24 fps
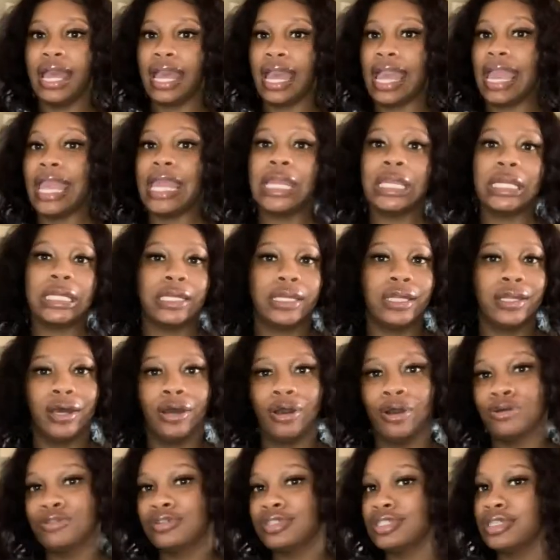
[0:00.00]
Ain't
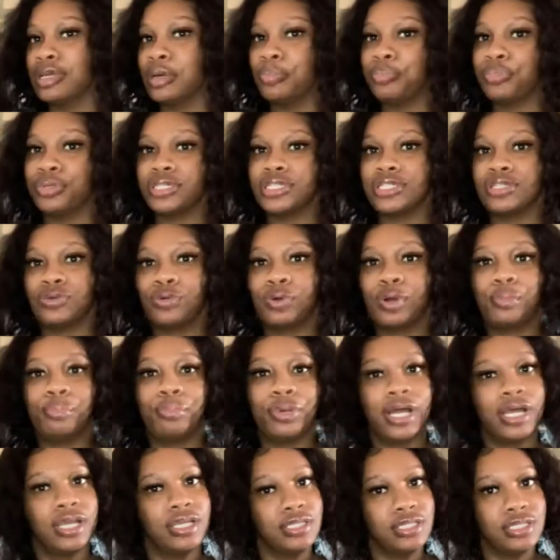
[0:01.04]
no zippers or
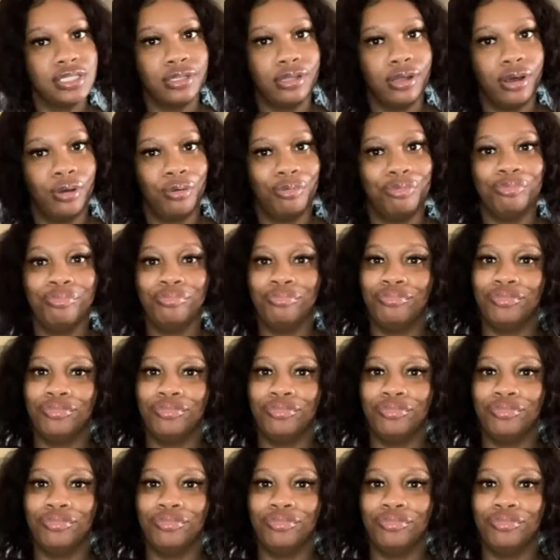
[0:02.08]
buttons though.